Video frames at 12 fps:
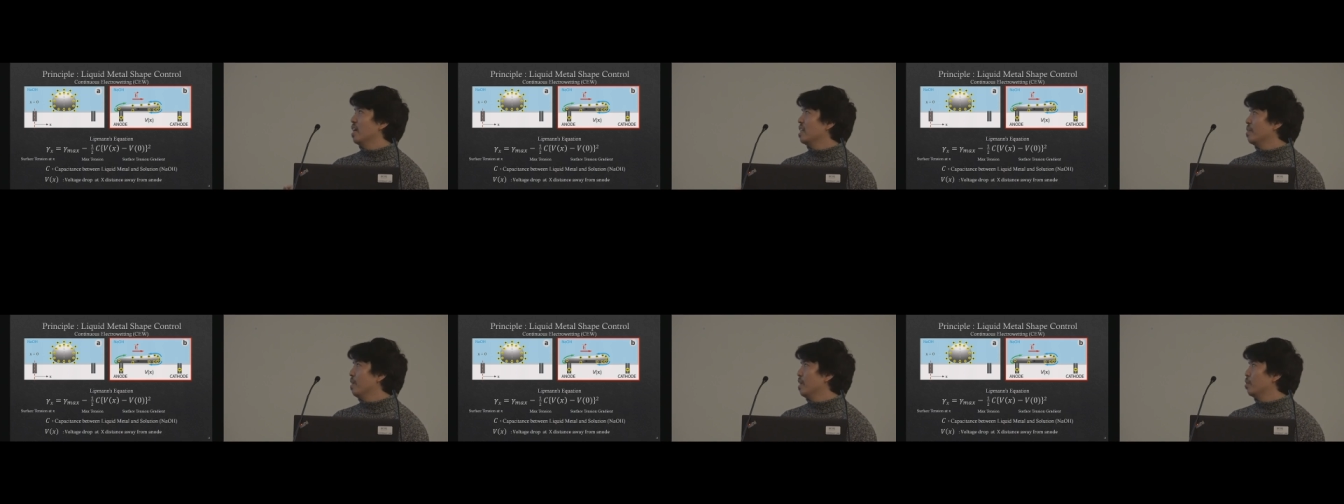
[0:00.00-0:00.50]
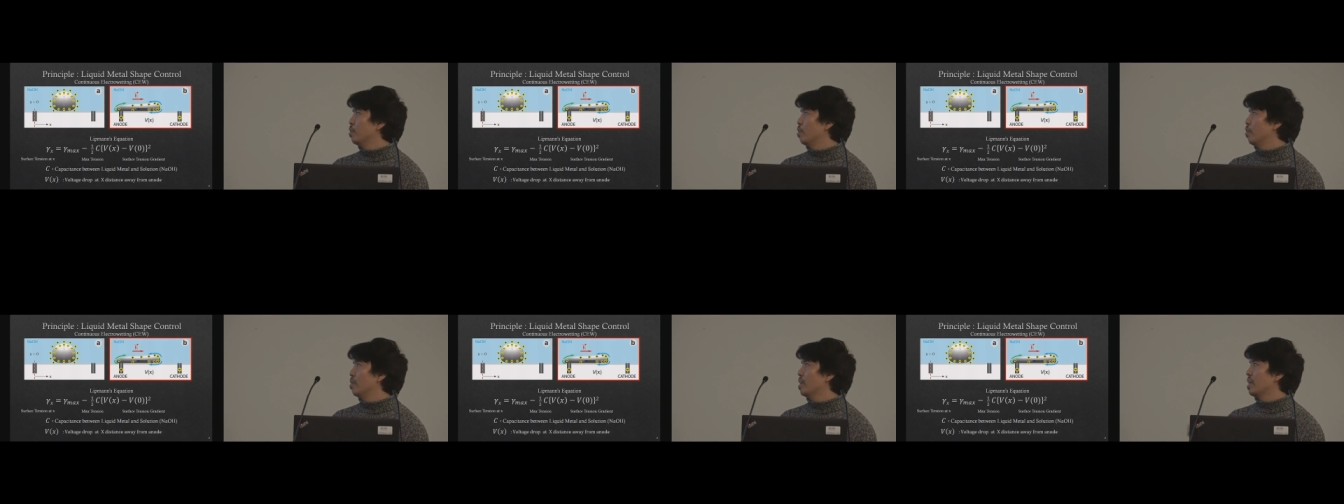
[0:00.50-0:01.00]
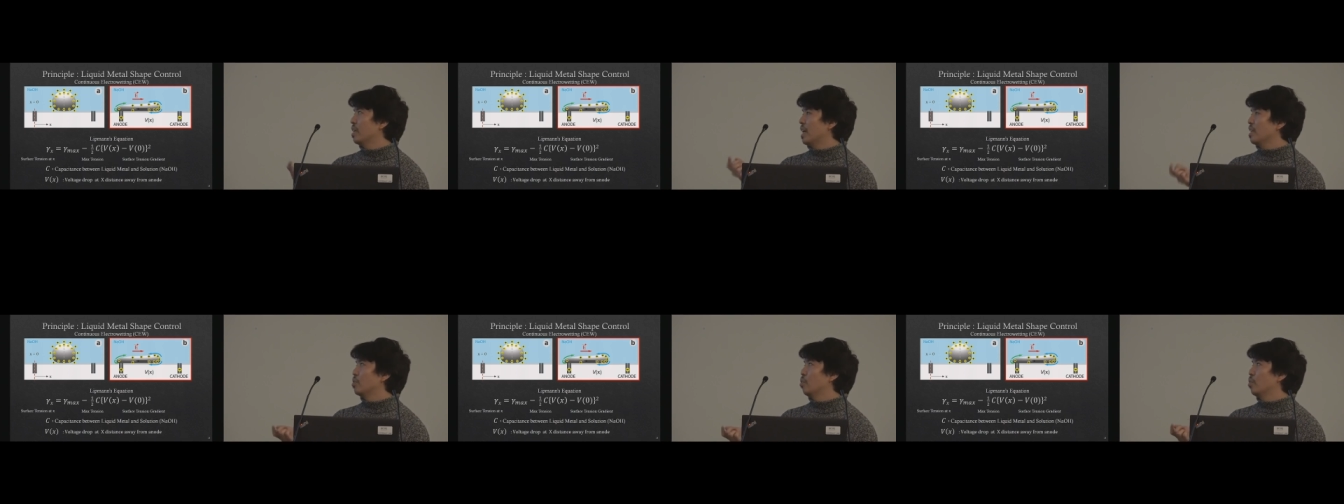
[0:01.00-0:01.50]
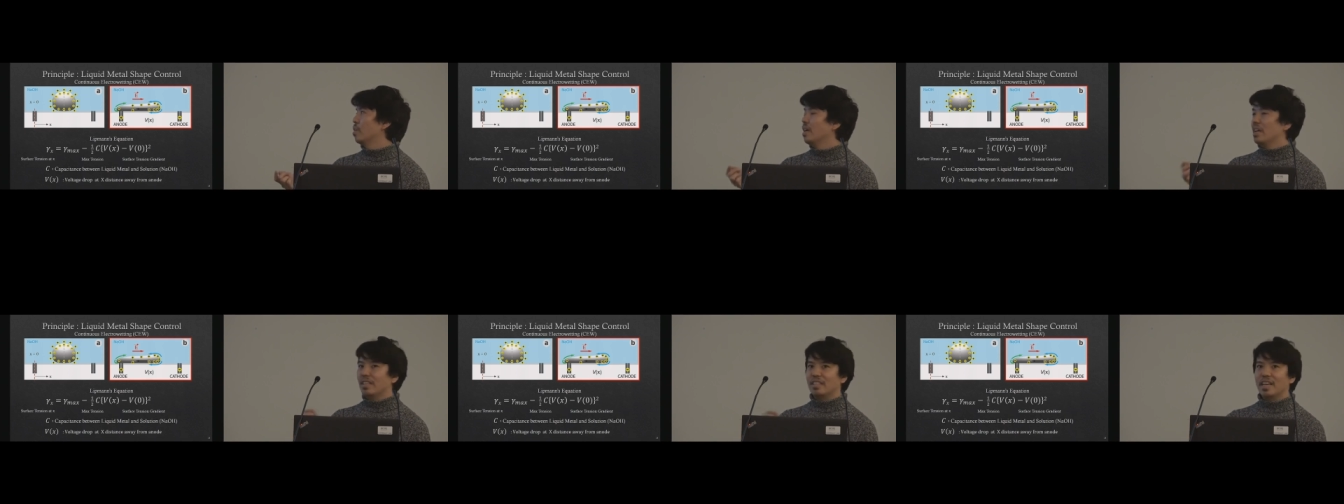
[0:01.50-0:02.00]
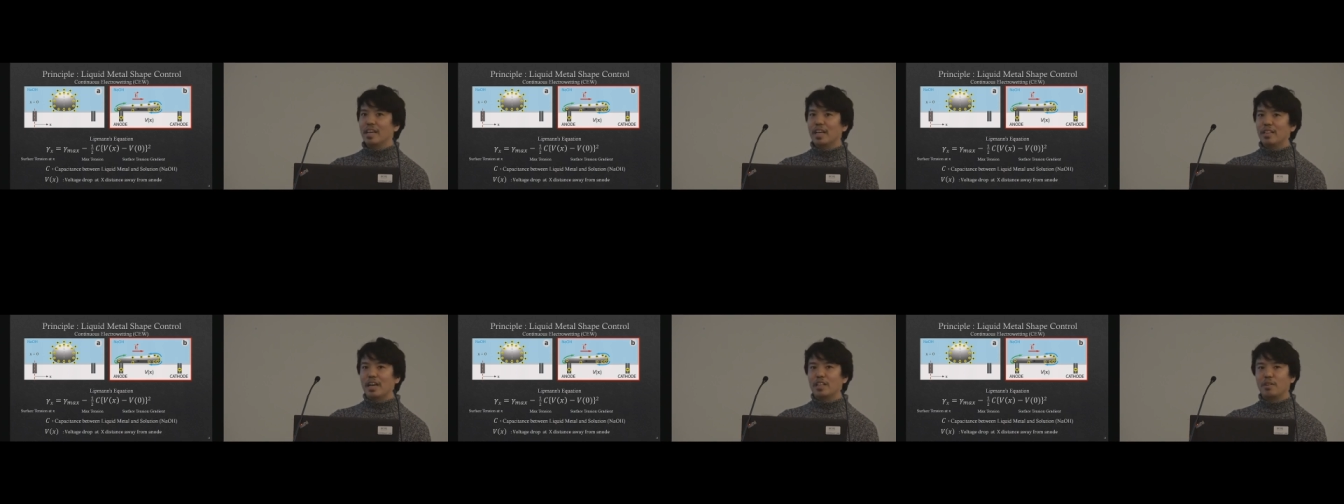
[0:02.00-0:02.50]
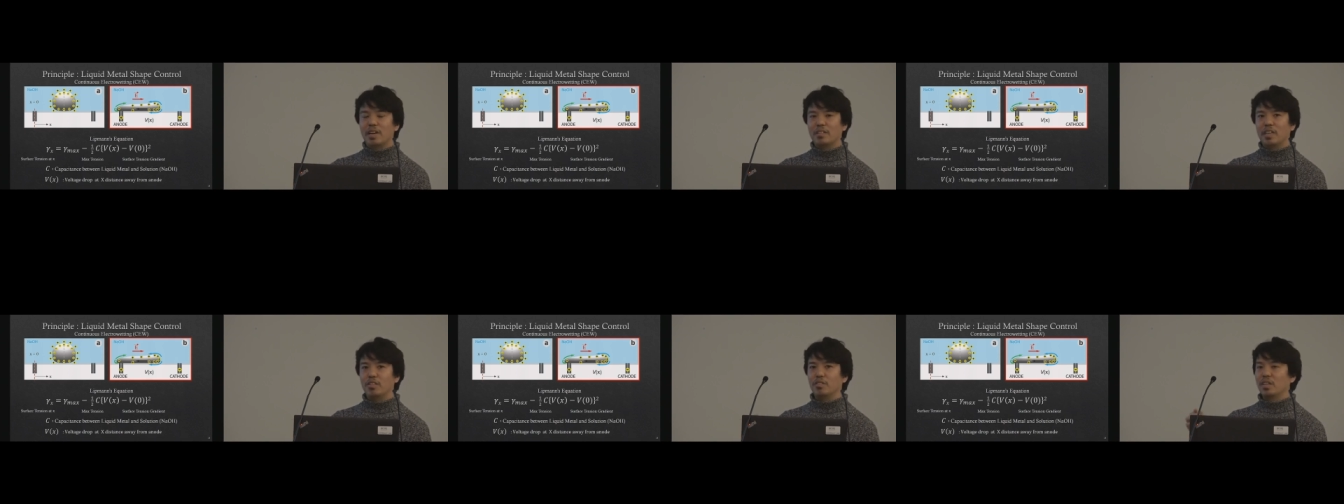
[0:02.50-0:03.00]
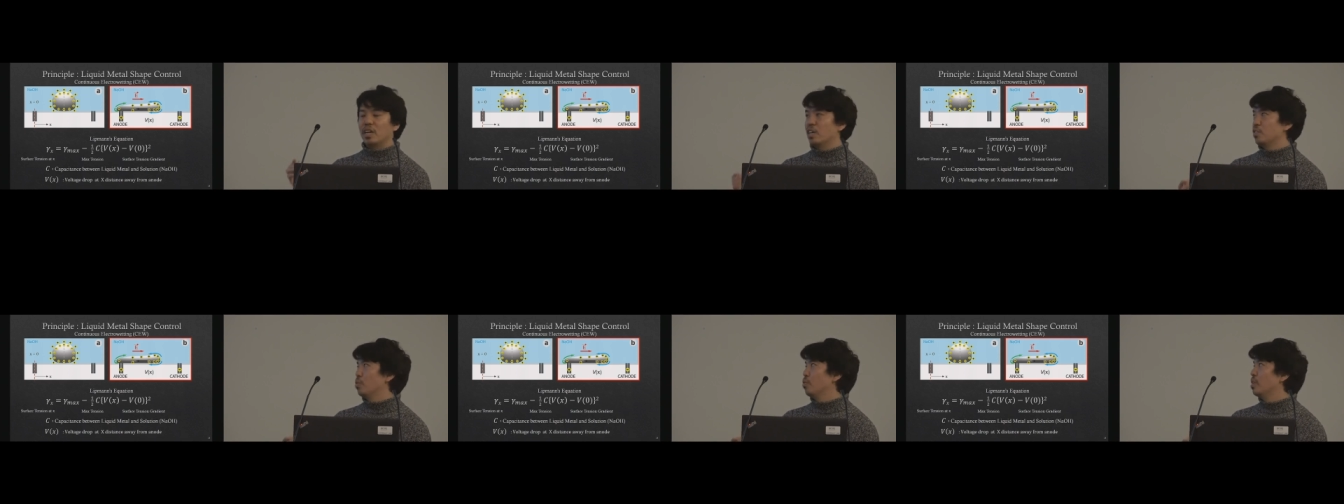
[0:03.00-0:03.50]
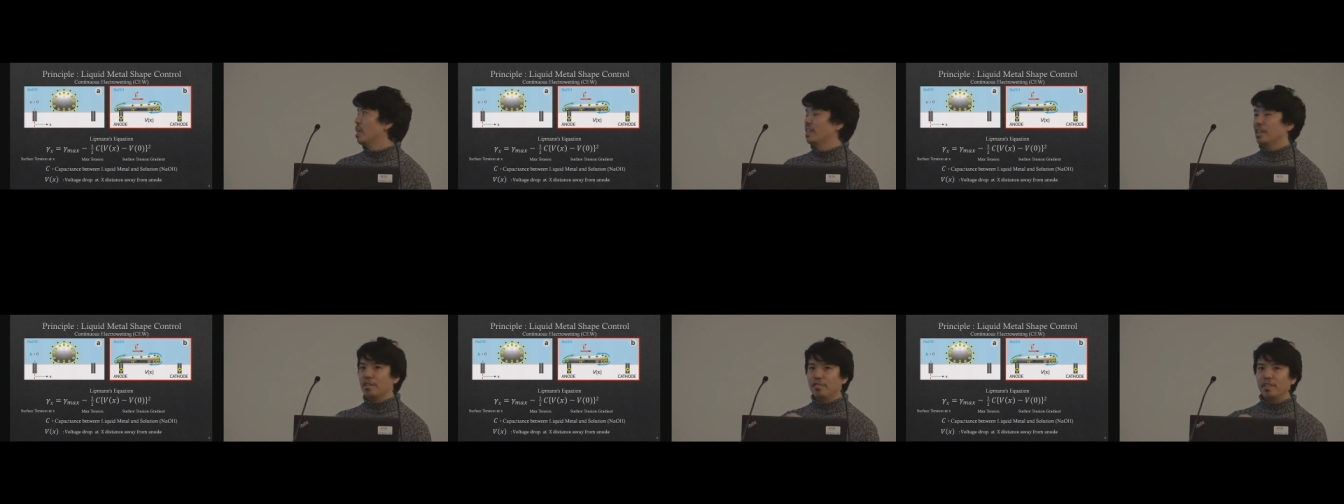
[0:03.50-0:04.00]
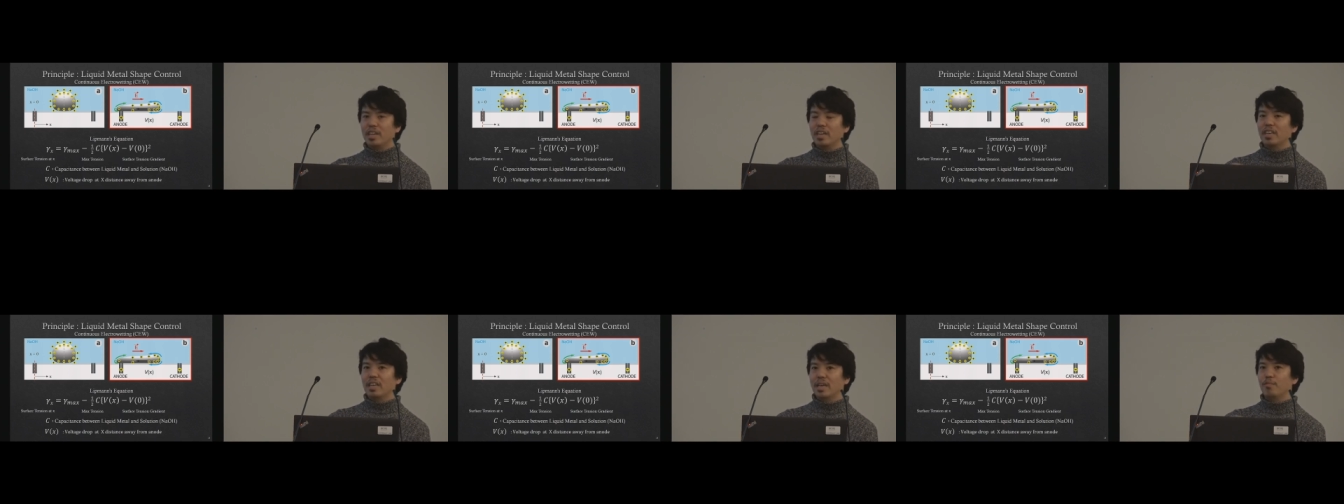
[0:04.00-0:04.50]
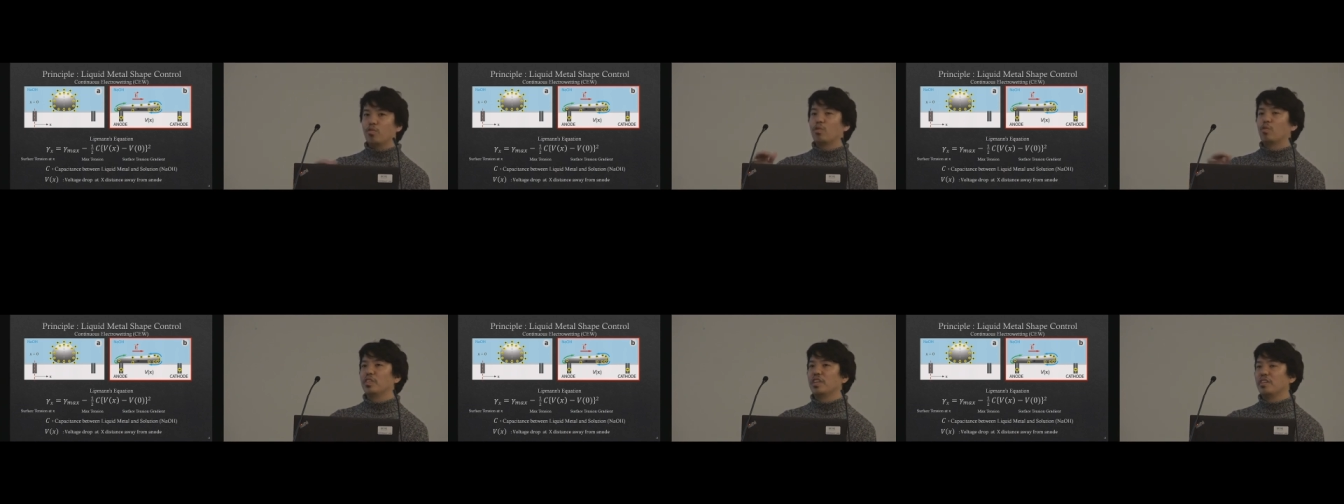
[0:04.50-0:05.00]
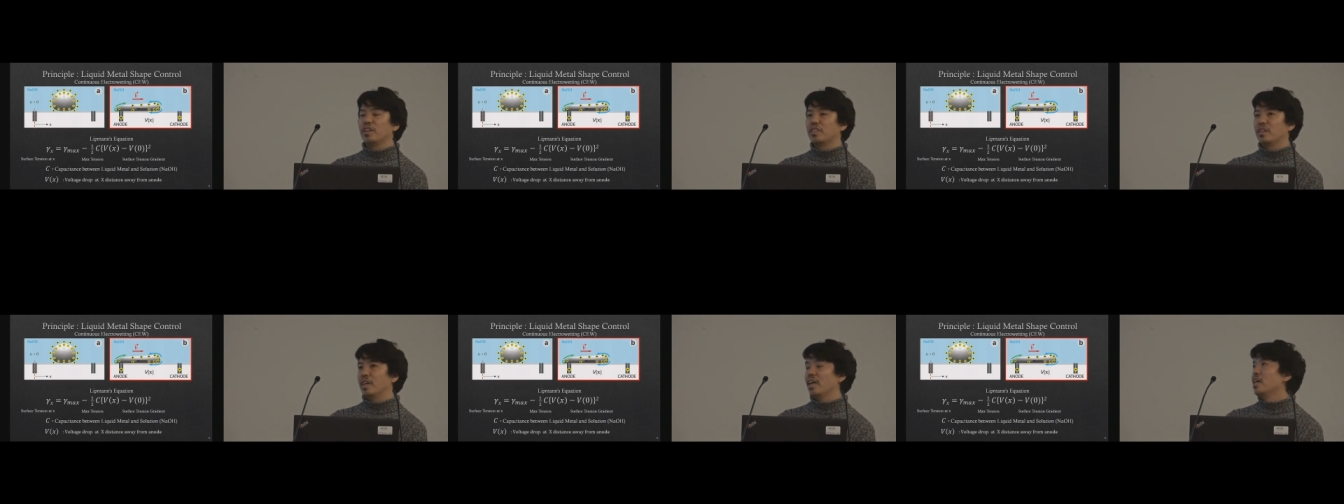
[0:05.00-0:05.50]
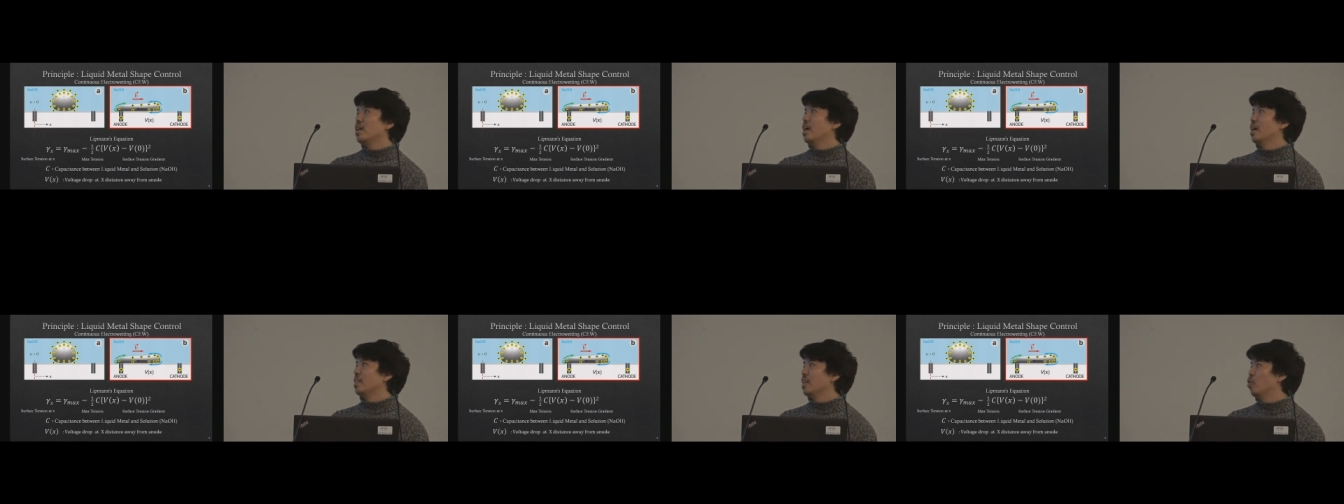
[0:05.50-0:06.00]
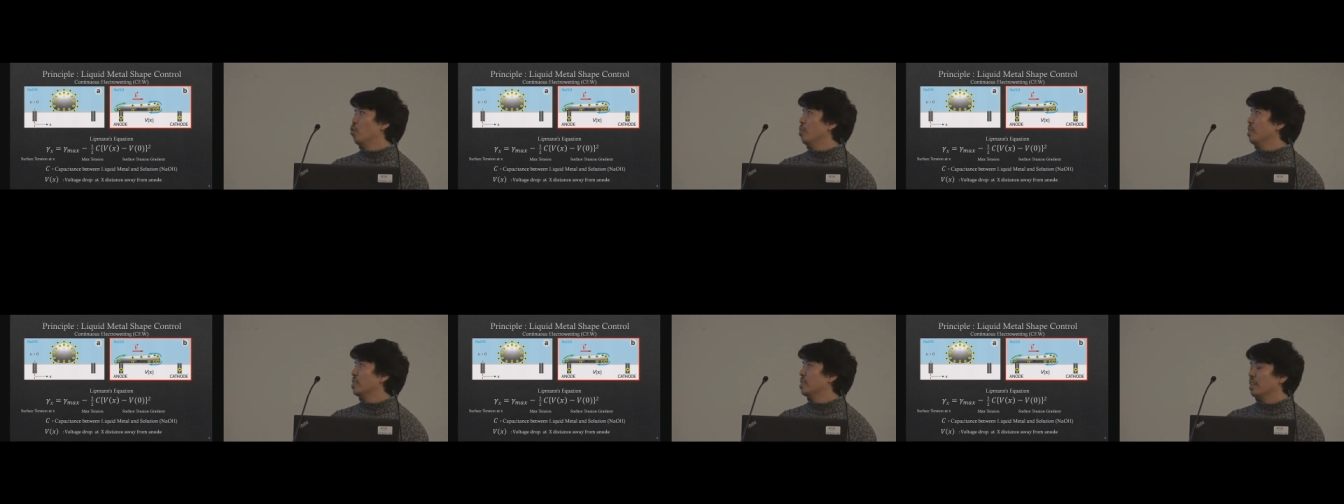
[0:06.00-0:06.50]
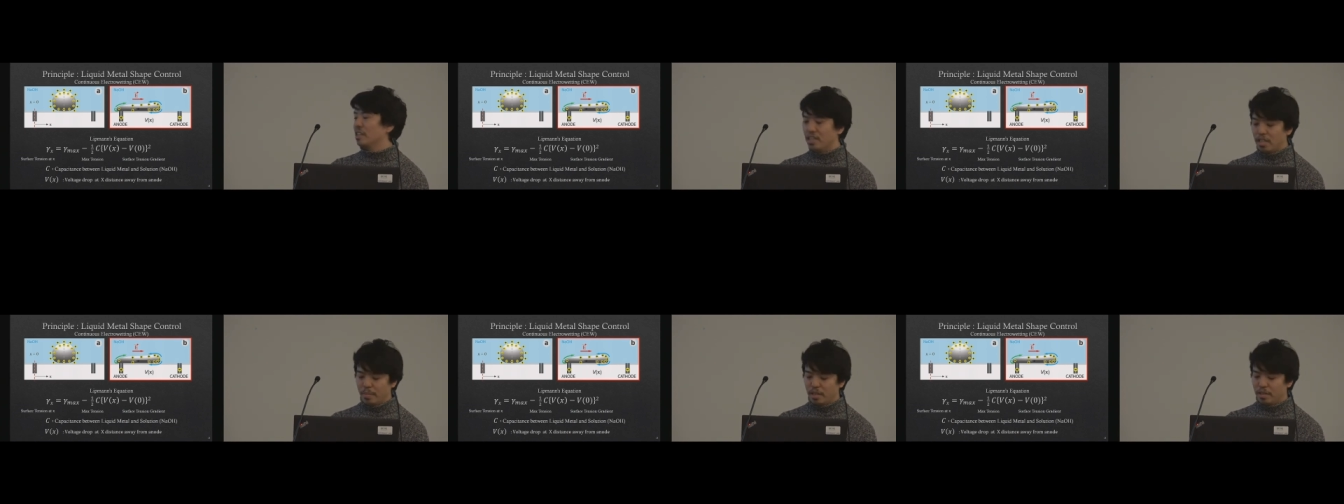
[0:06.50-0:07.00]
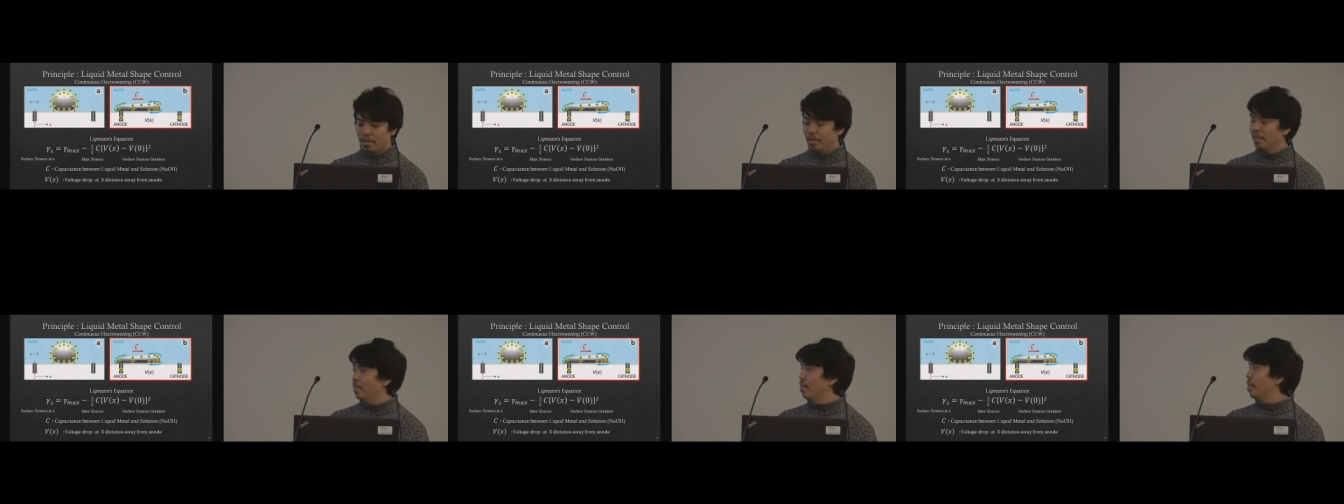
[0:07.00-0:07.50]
negative electrode, the cathode, they get attracted to the cathode, and we can keep continuously deforming the liquid metal.